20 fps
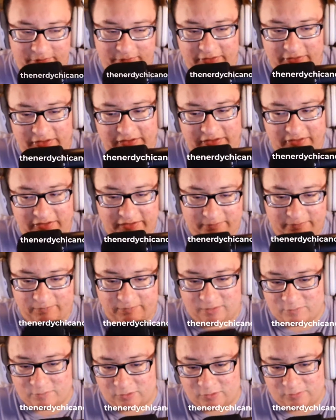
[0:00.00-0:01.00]
like
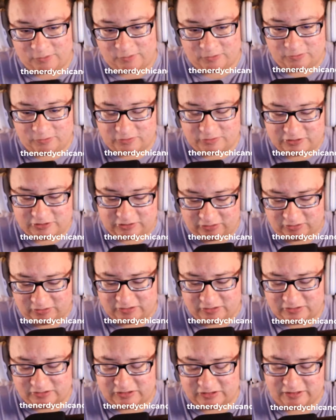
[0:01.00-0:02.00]
memorable
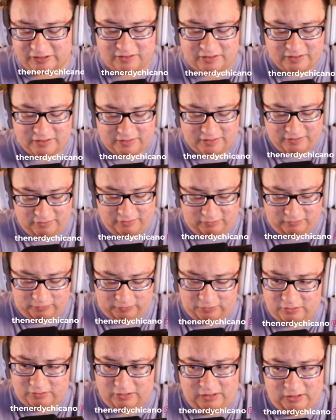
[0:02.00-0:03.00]
songs, and
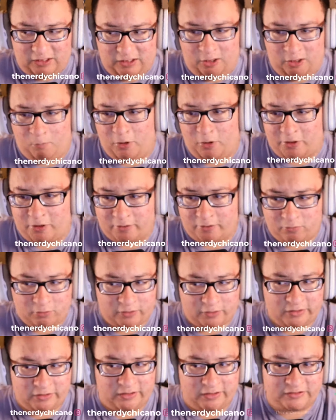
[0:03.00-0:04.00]

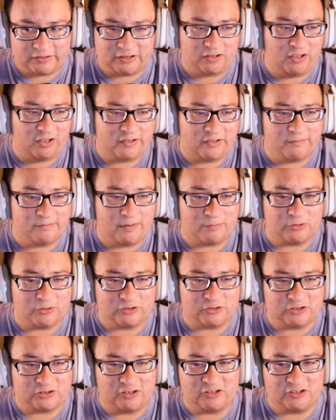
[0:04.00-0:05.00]
Amarcord has a lot of memorable
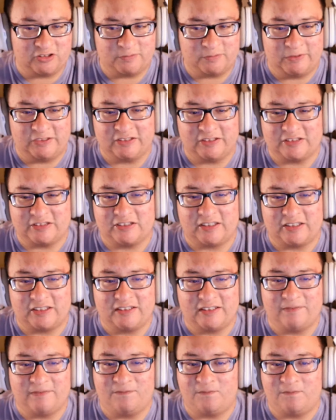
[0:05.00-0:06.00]
songs. But this is like
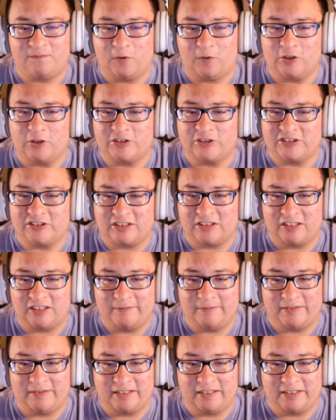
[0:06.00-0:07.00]
the first
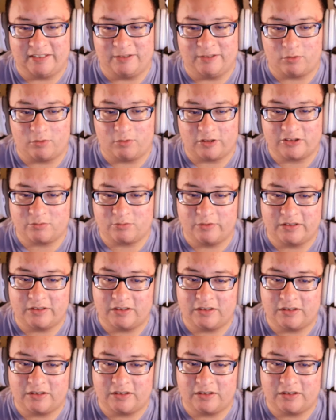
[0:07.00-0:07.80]
time that he works with